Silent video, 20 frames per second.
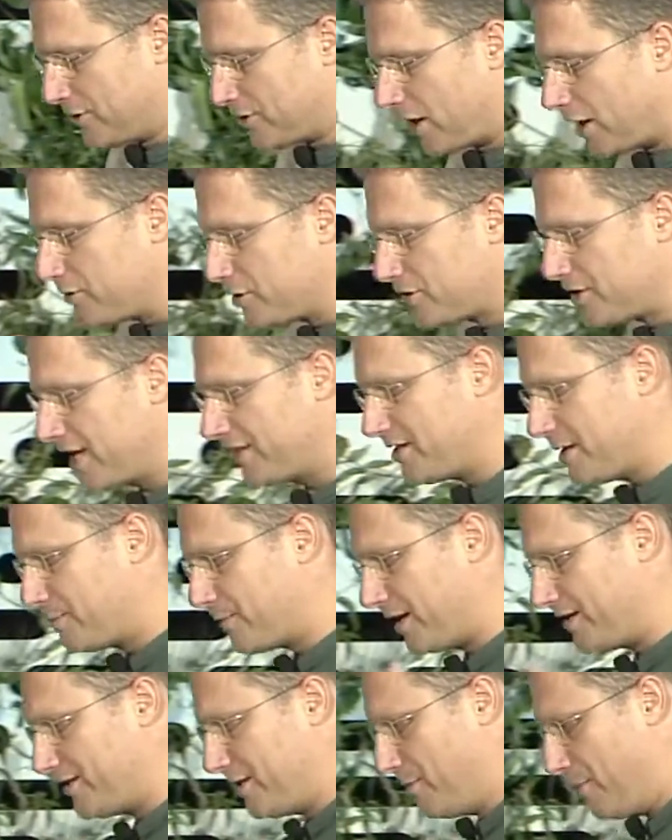To understand
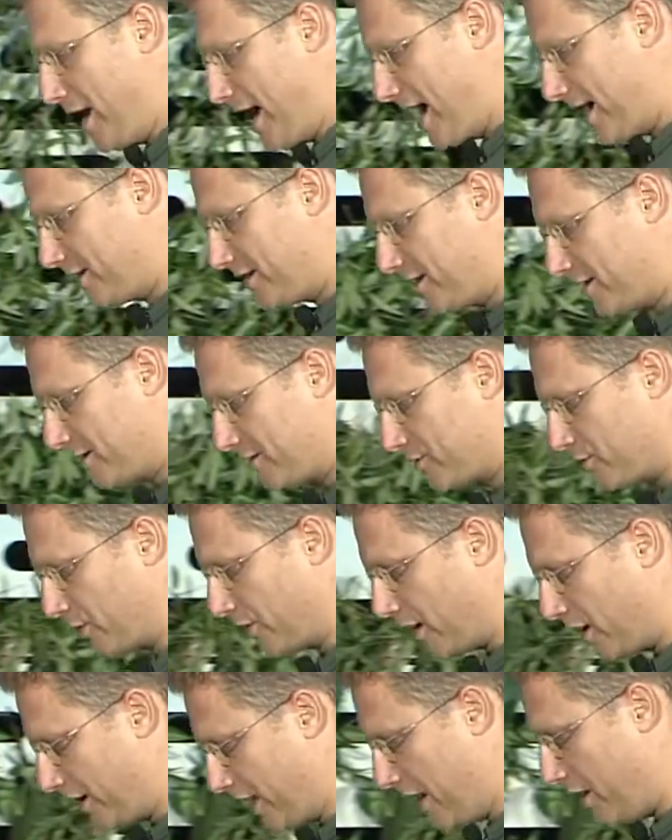zipline's impact sort
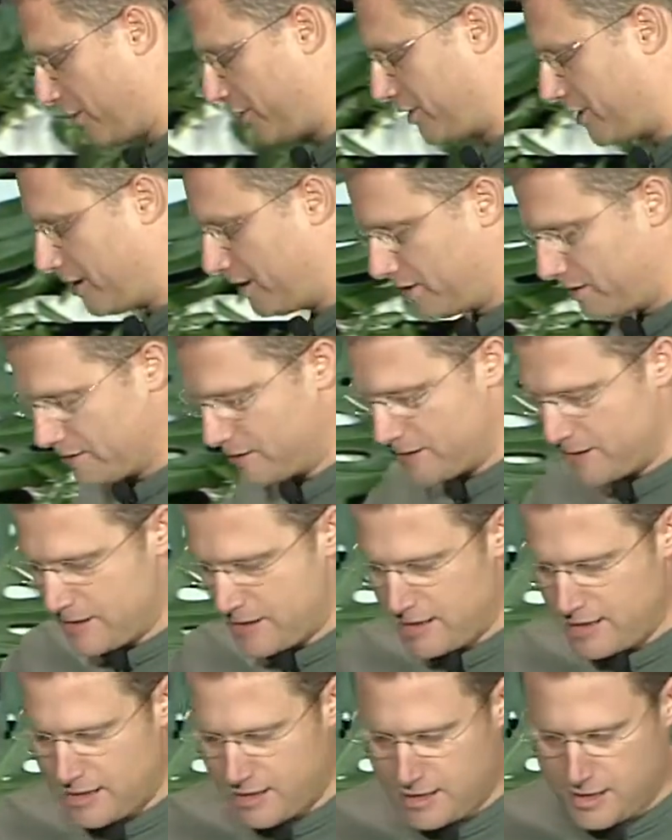of on healthcare,
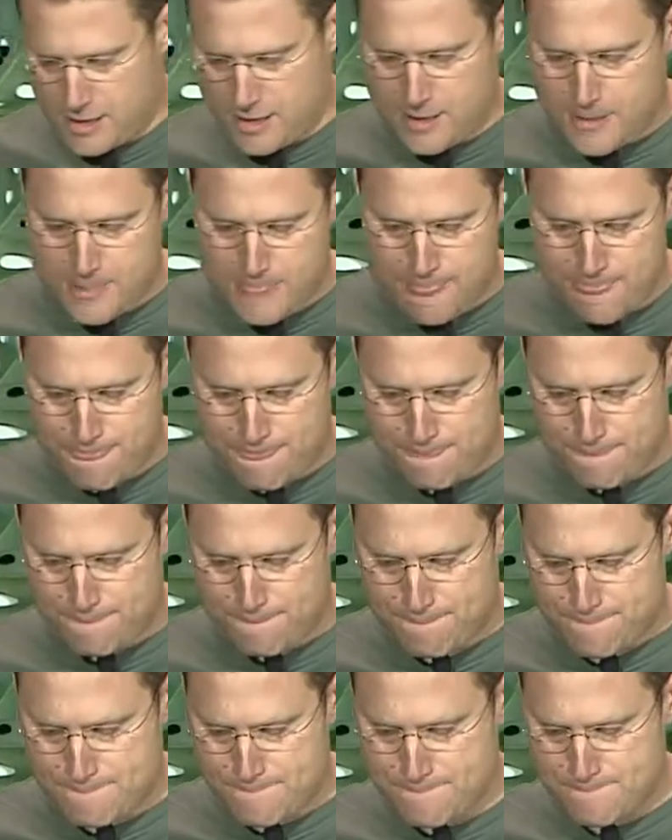
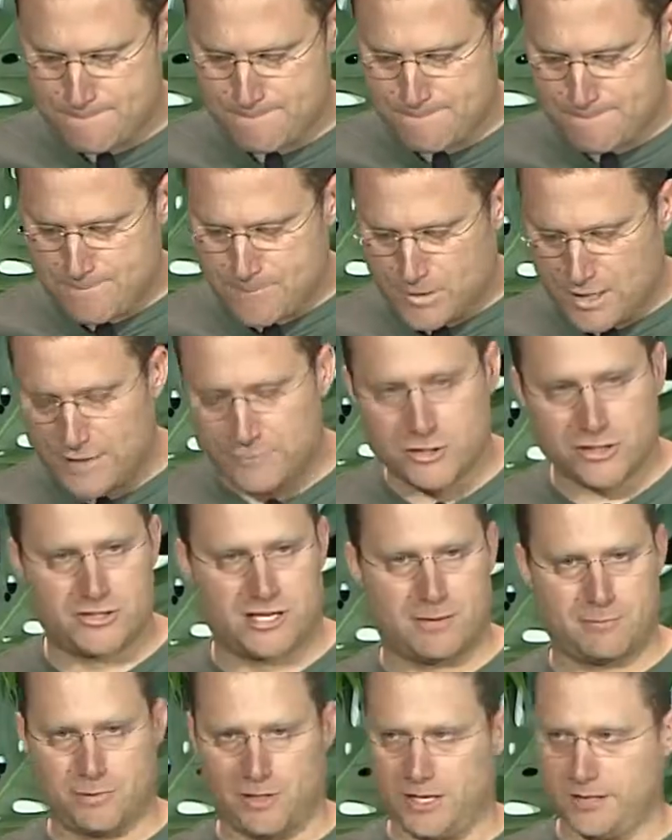you have to
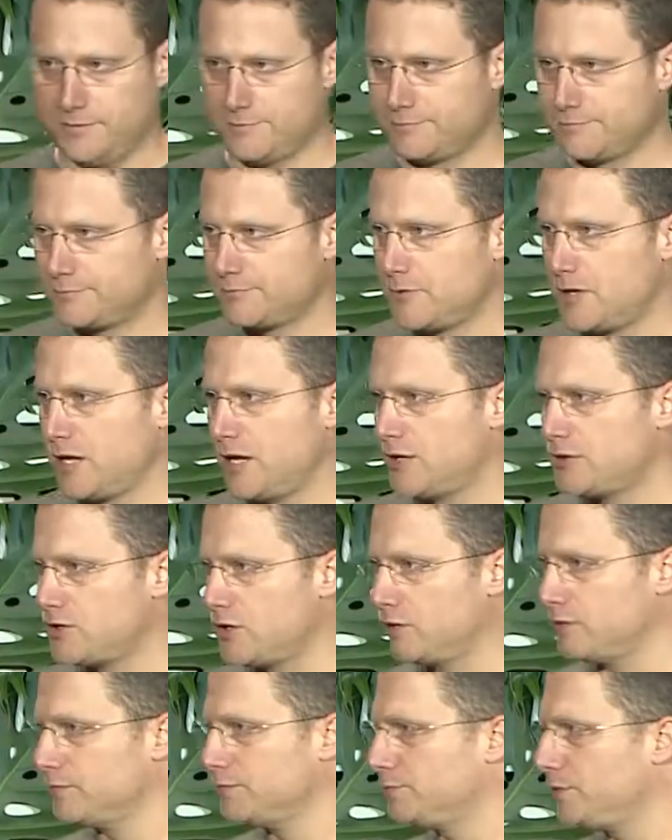understand blood.
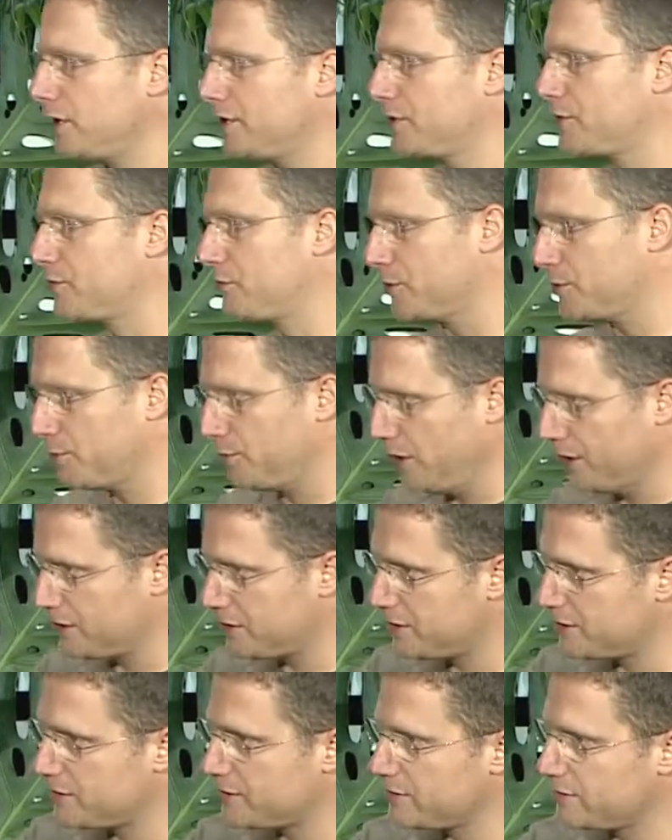So blood is first
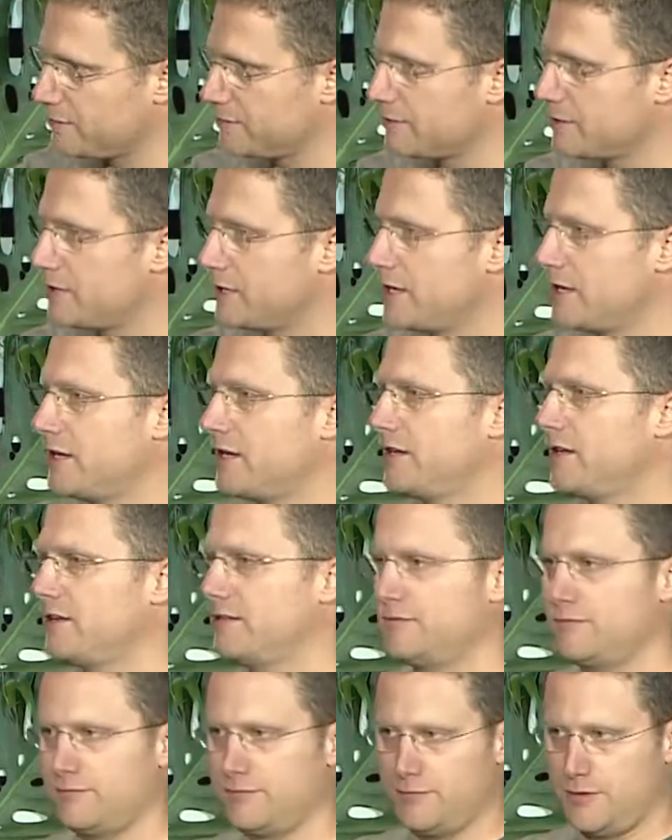precious,
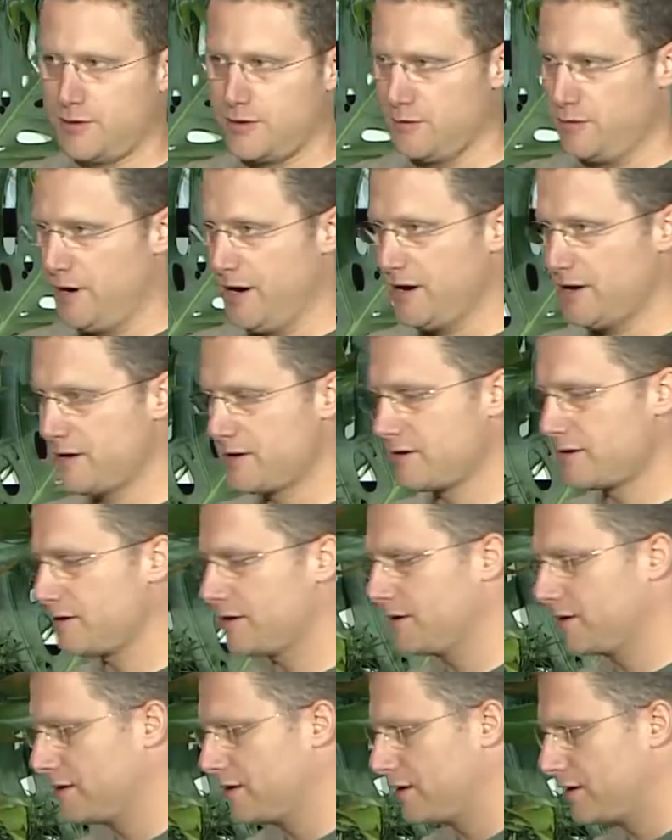very rare.
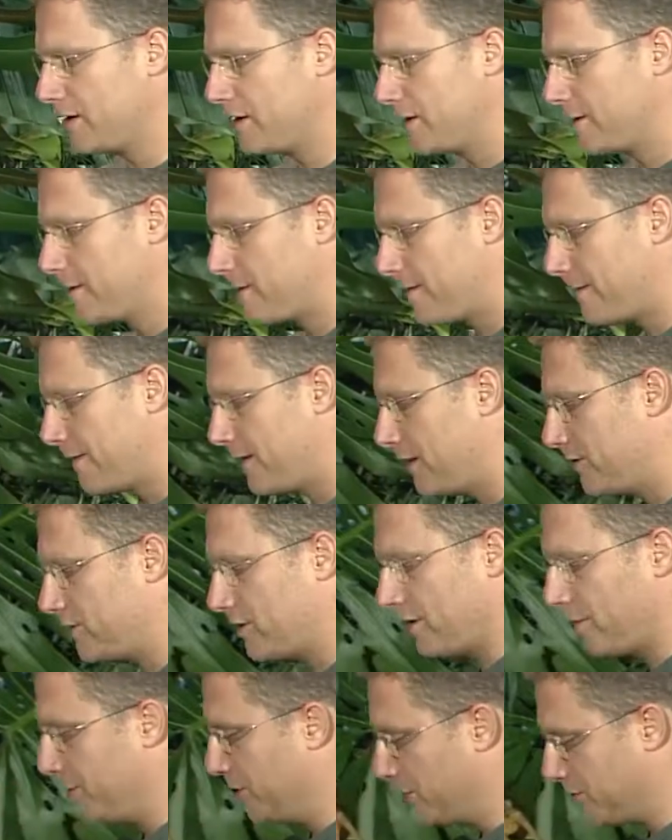
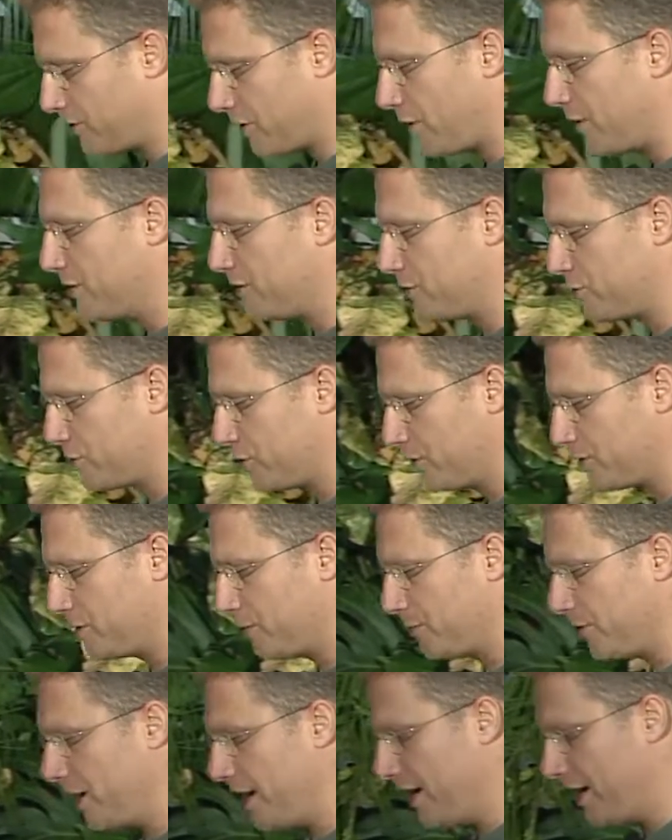I mean, it's always in short
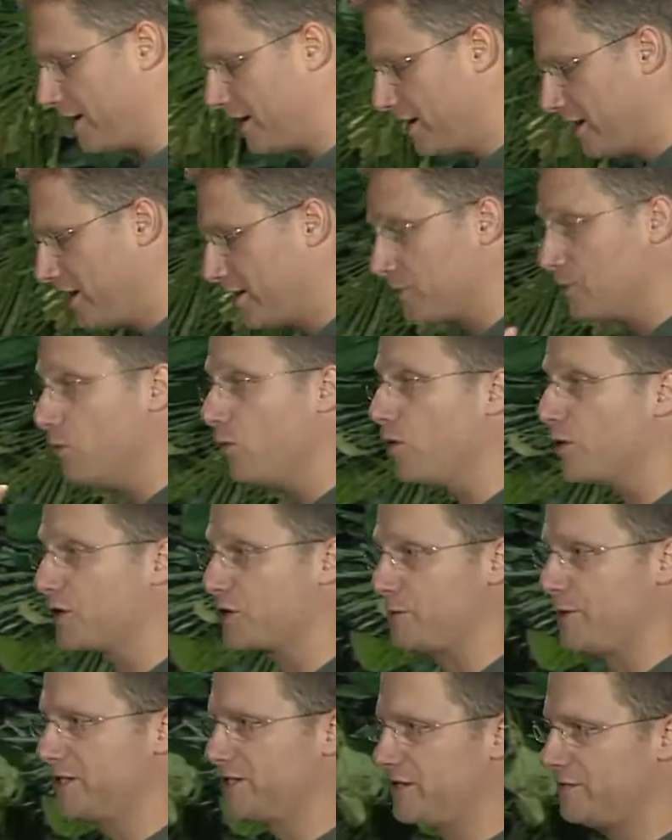supply. It's more
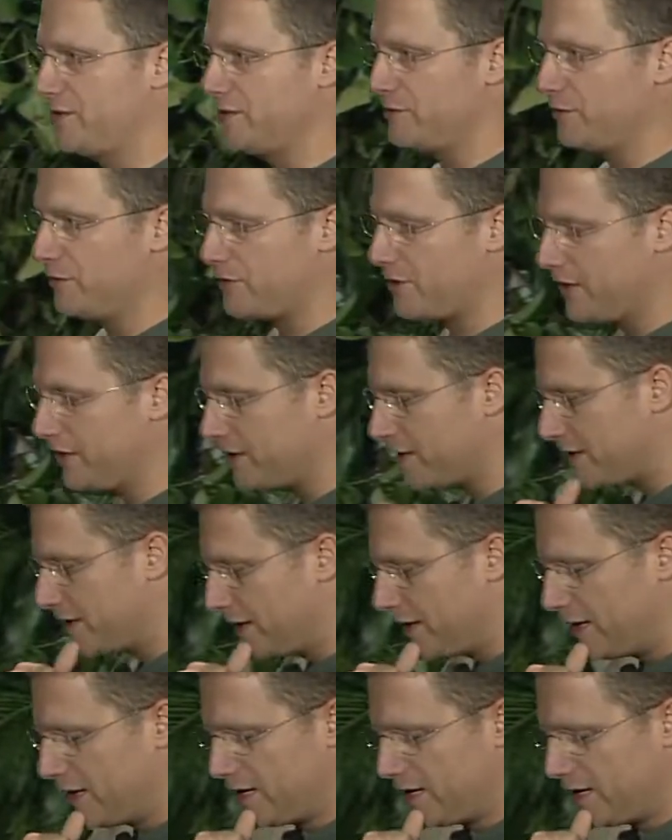expensive than you think.